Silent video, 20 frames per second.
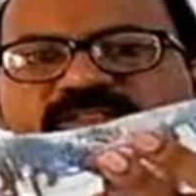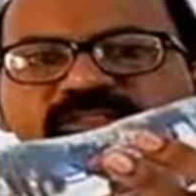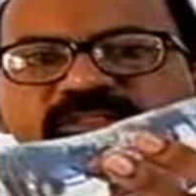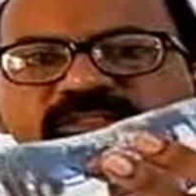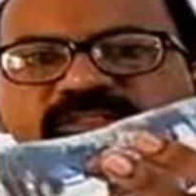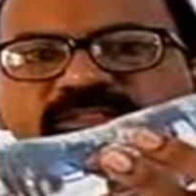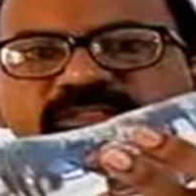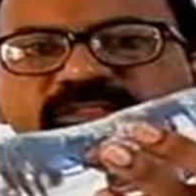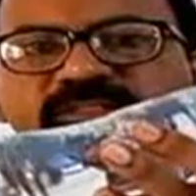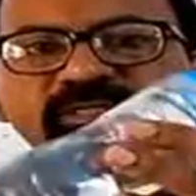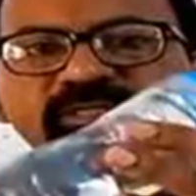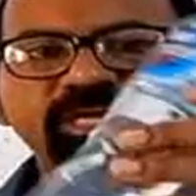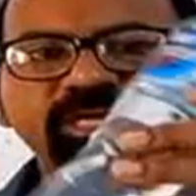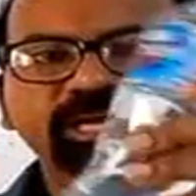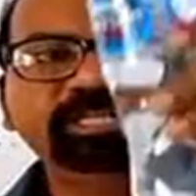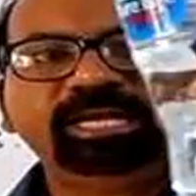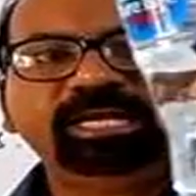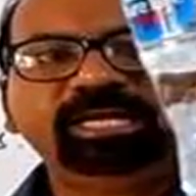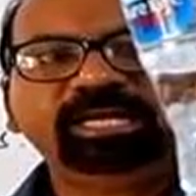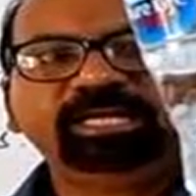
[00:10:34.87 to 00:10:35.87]
Inside
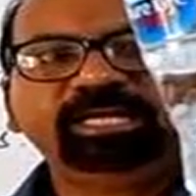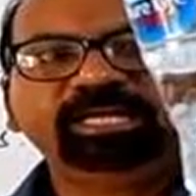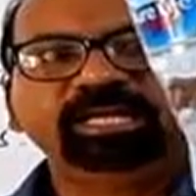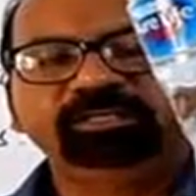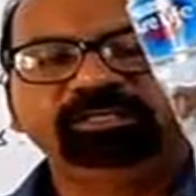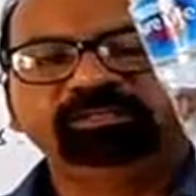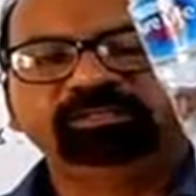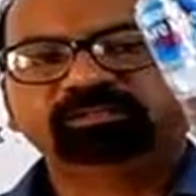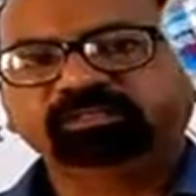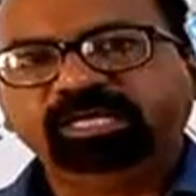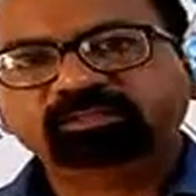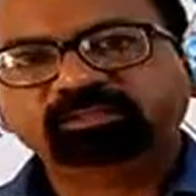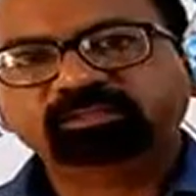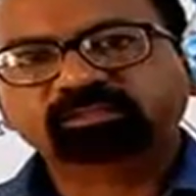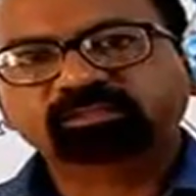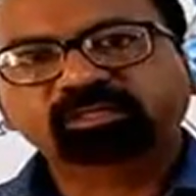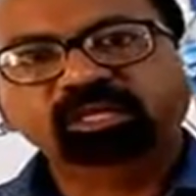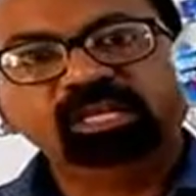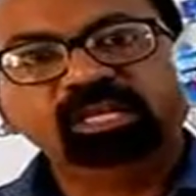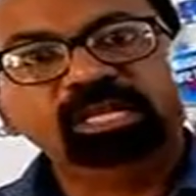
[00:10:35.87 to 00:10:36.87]
it is
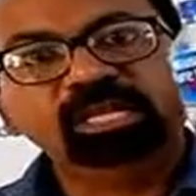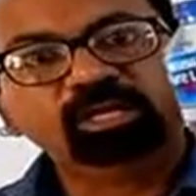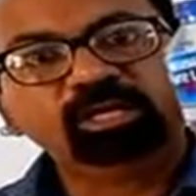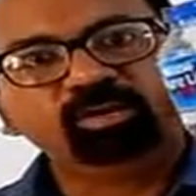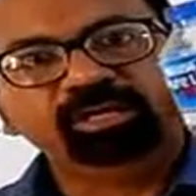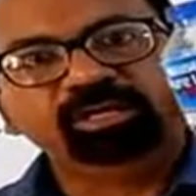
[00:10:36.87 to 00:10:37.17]
liquid.